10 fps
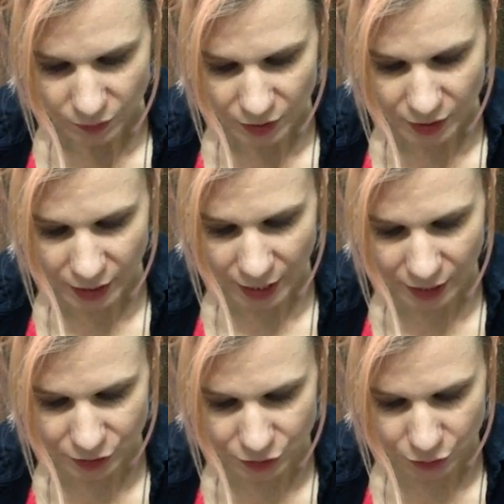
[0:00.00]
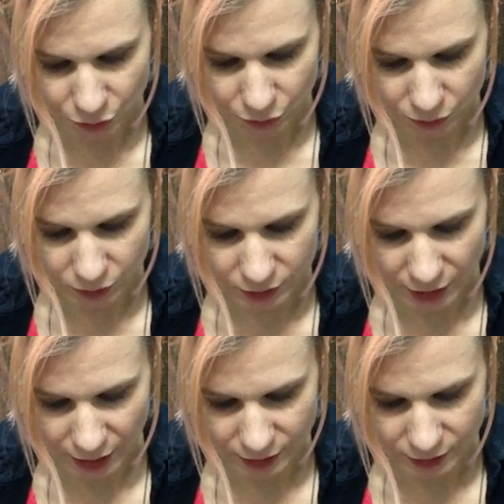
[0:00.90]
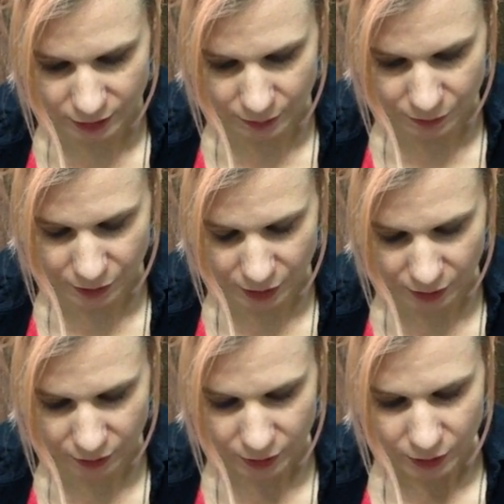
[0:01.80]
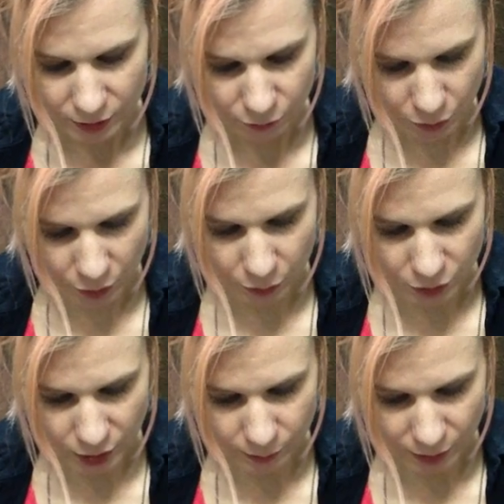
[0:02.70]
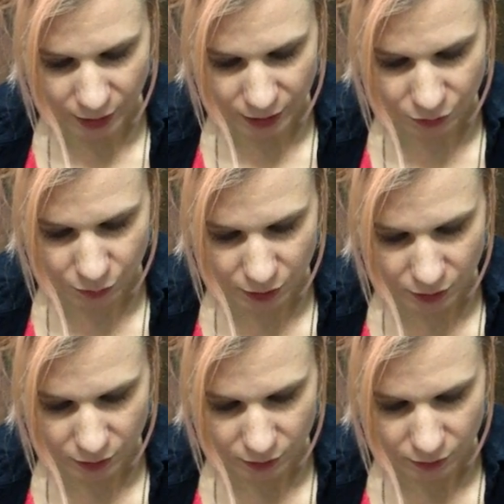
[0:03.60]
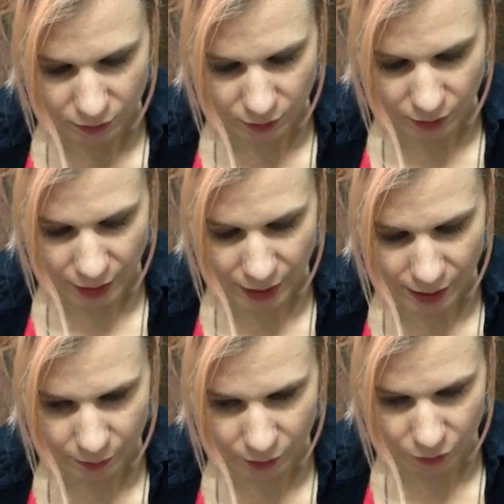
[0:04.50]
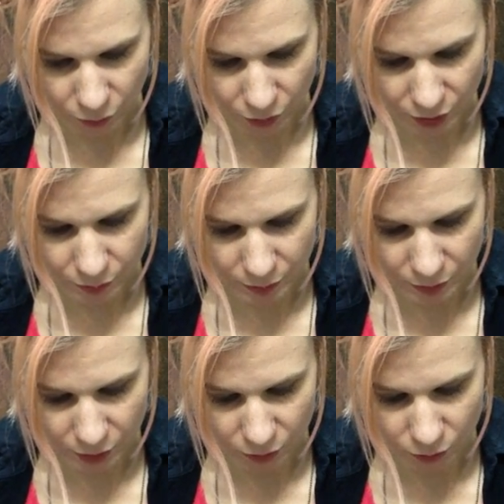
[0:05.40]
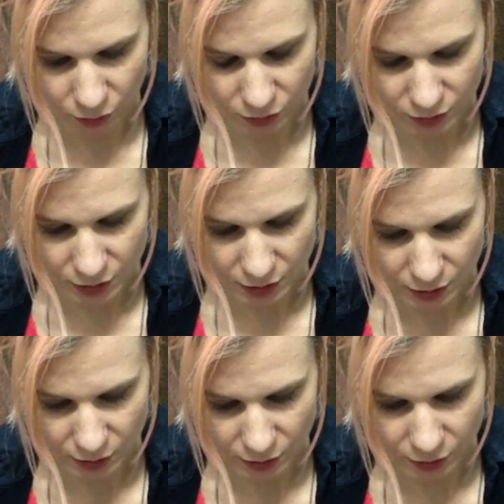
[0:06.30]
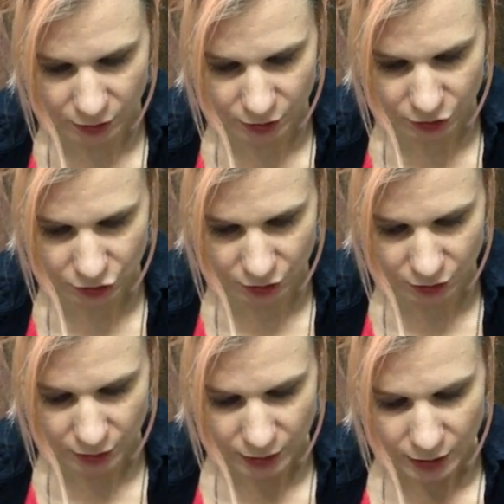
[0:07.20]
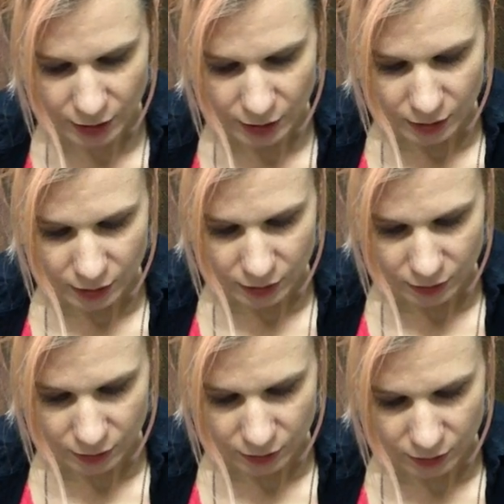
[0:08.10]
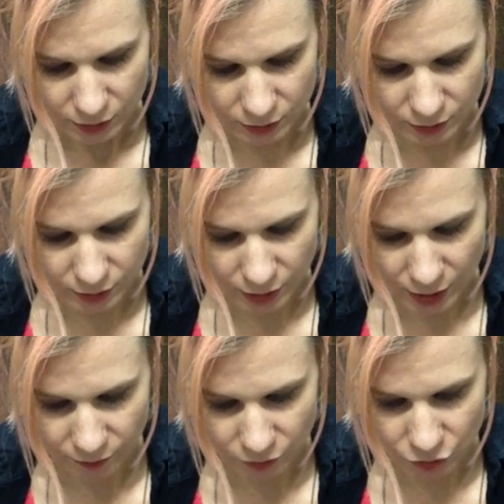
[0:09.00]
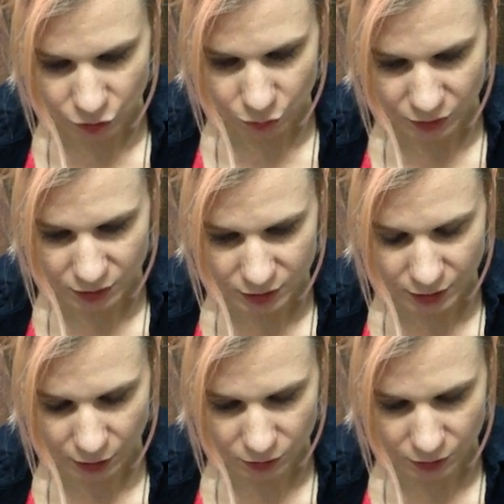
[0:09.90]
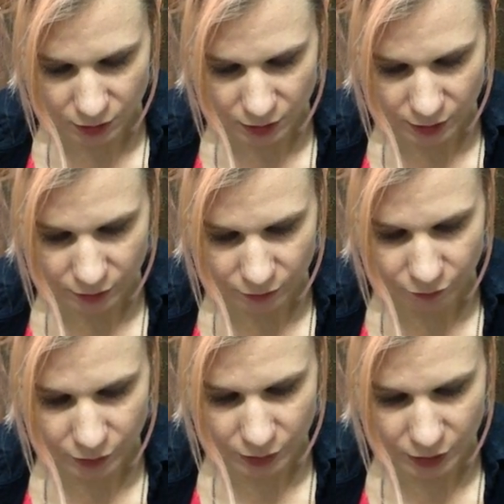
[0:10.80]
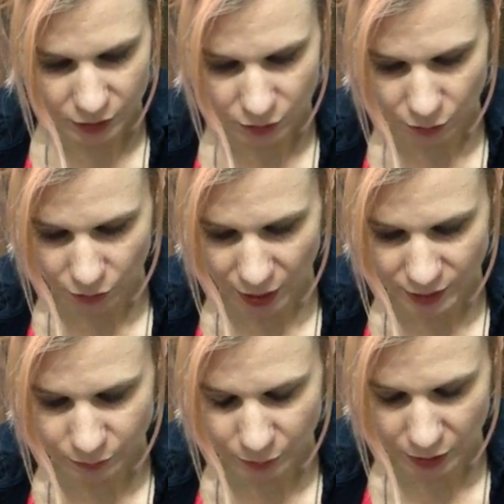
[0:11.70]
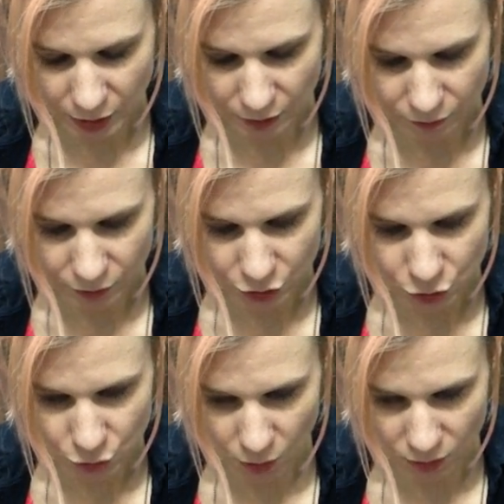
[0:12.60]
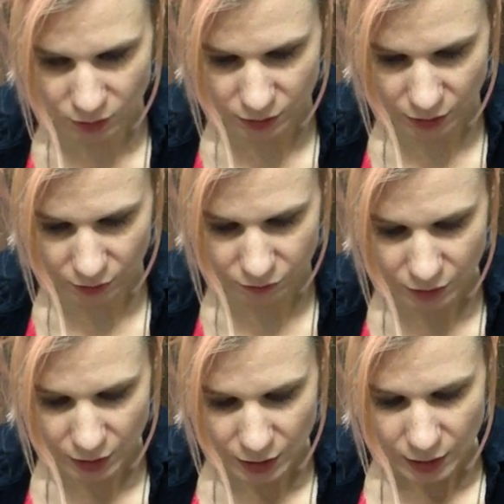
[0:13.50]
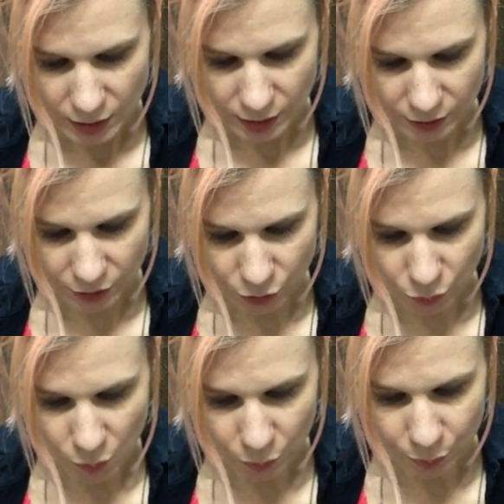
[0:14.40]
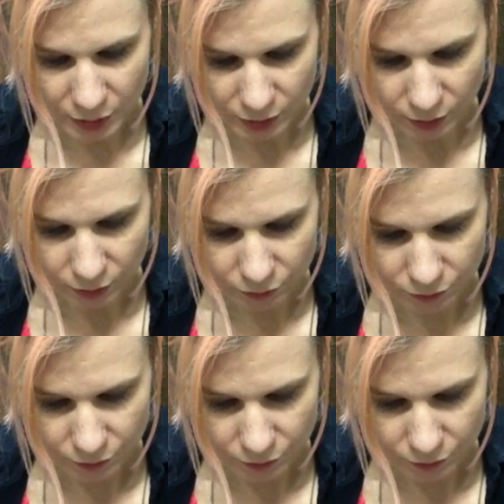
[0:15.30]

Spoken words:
that has you tied to something that we were talking about last week, a habit or a commitment, a loyalty, an addiction, is going to have to do with scarcity and feeling as though there hasn't been enough, or that you aren't enough, and that there won't be enough.